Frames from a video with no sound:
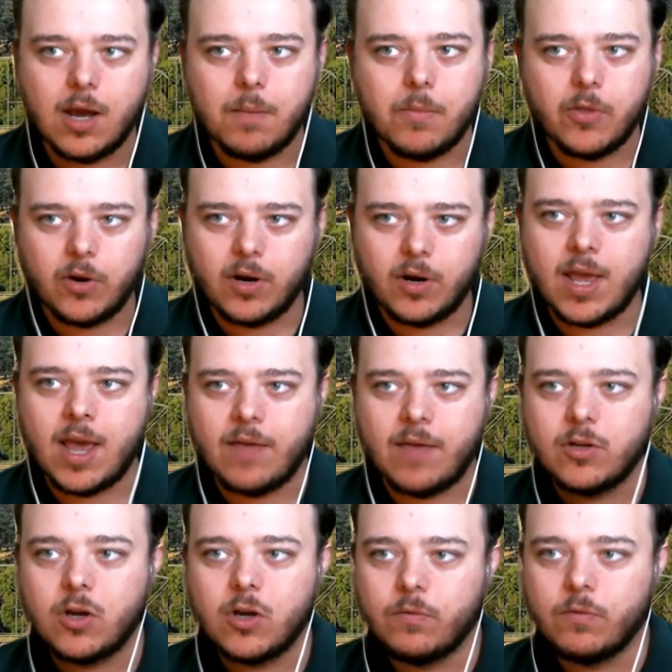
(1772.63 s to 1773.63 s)
they're going to have
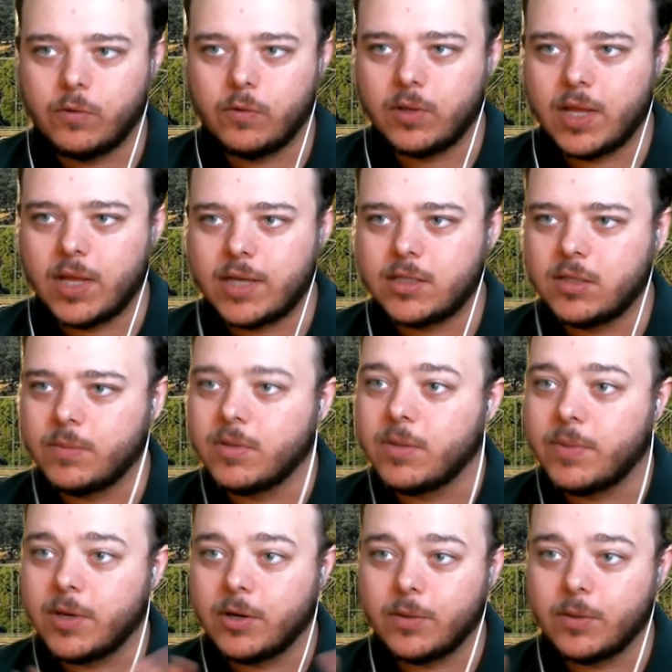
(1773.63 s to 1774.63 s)
to go for like some of the
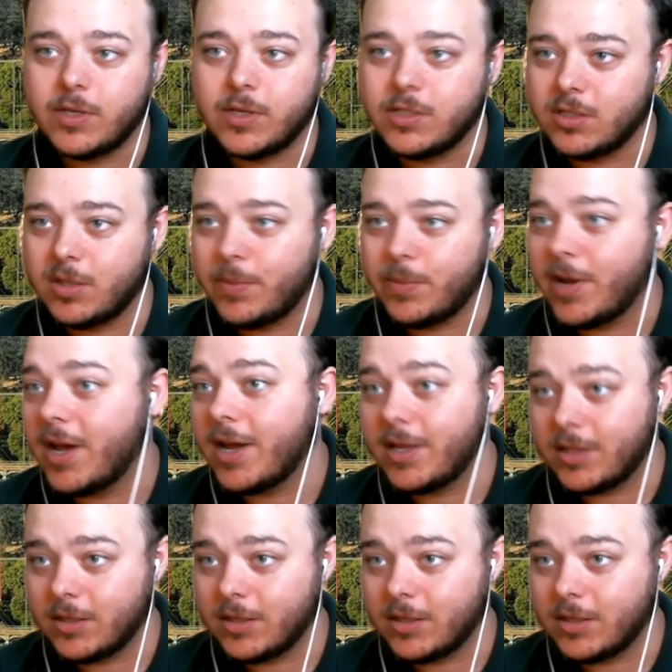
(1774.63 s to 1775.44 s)
bigger pieces of the pie,